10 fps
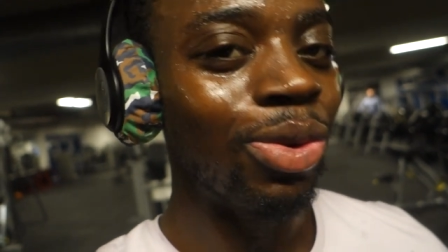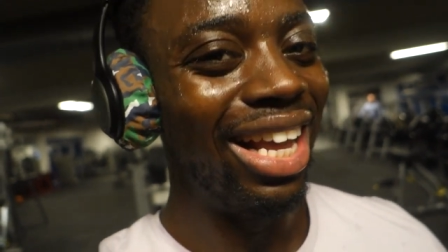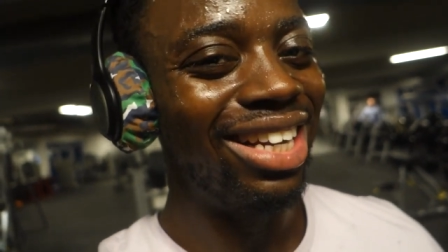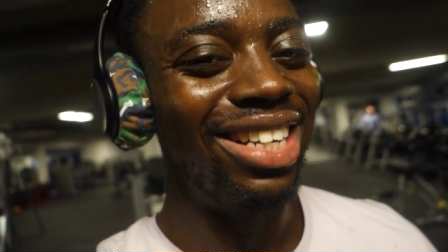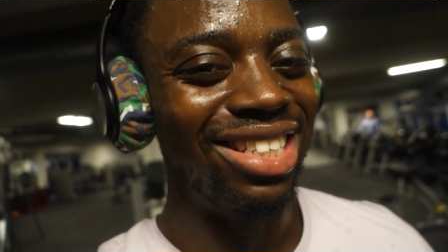why
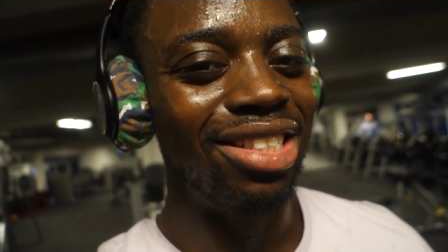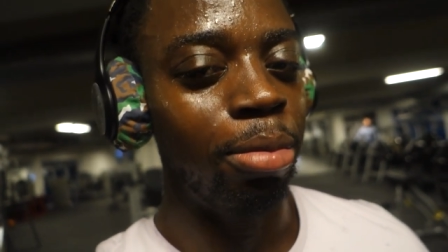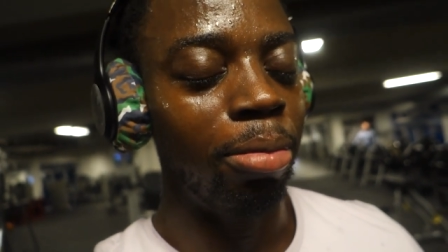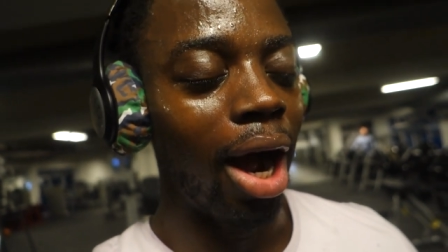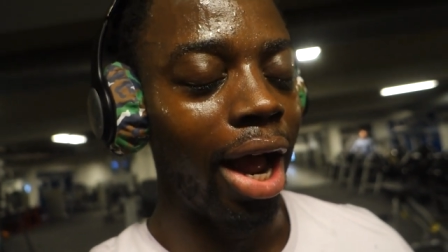leg day needs to
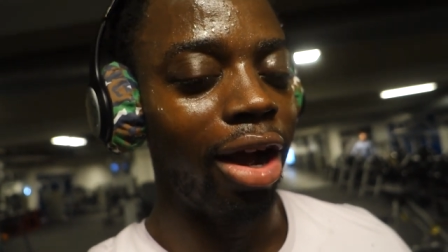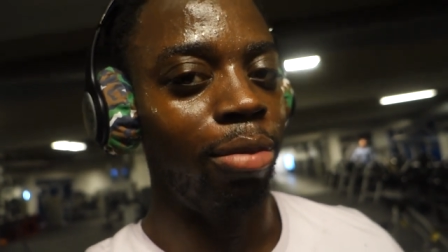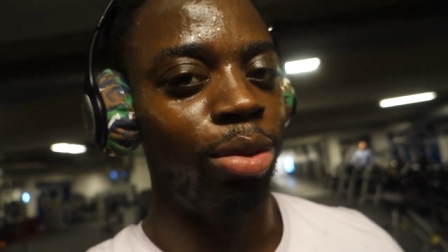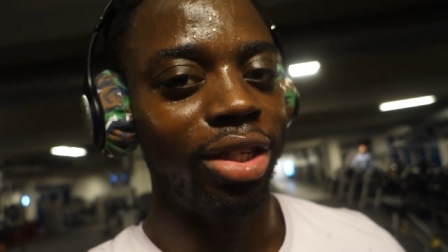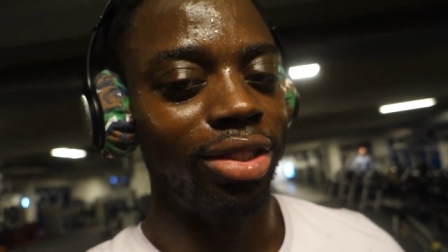be my high
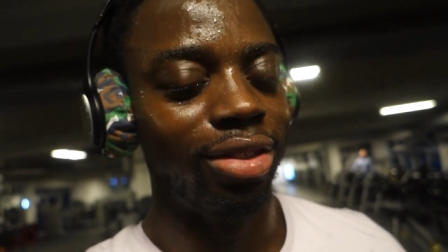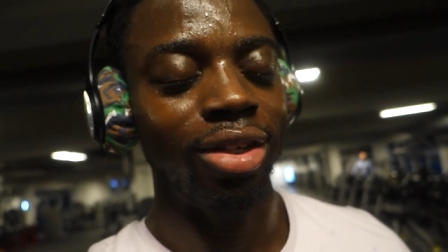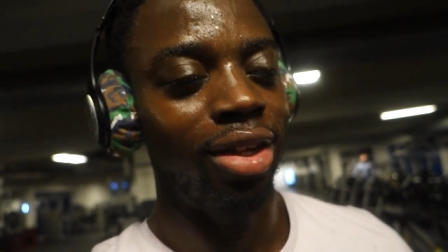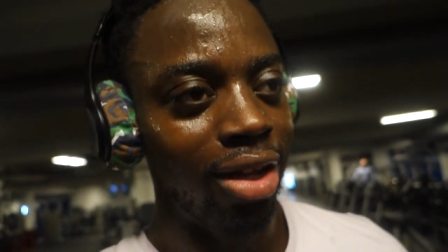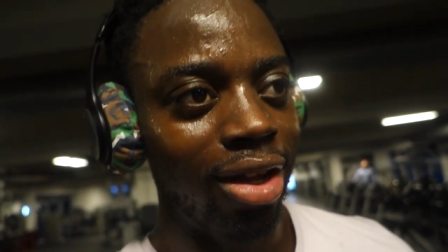carb days.
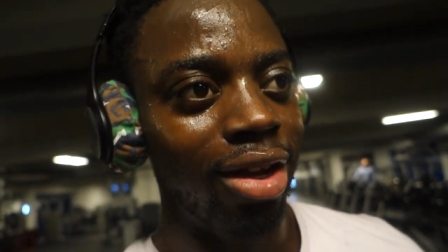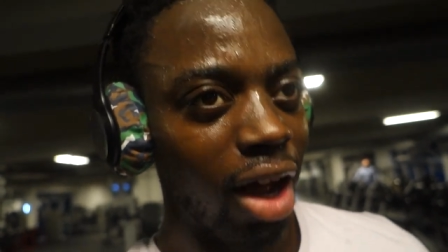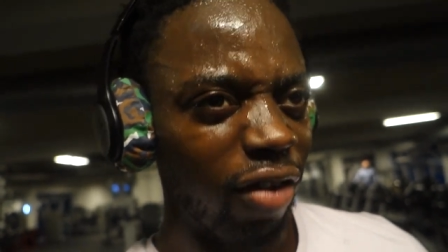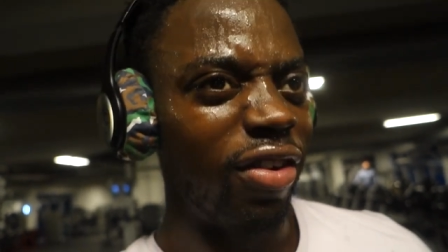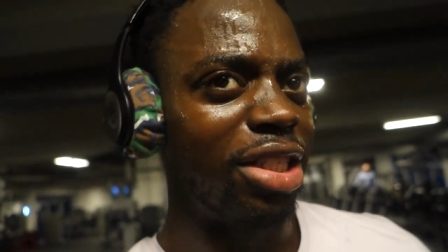
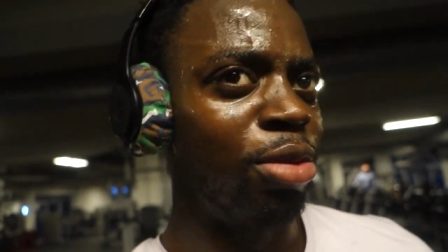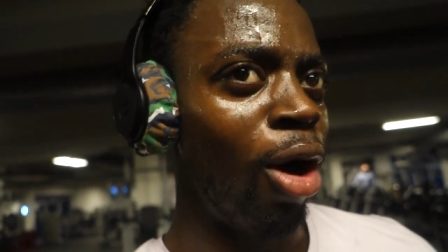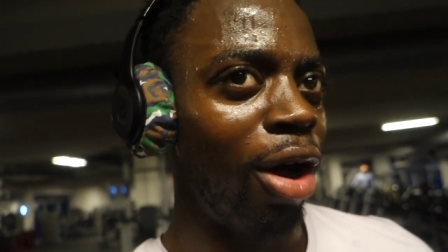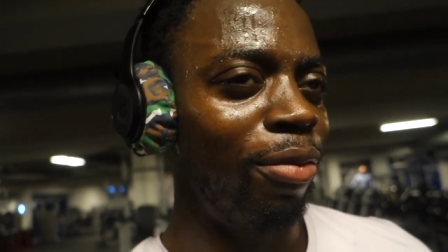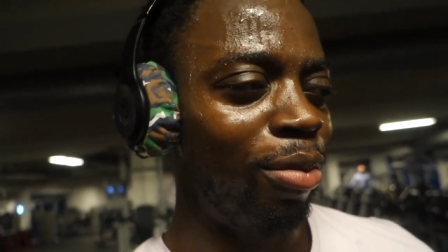I think that's
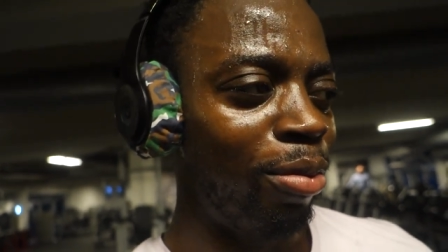smart,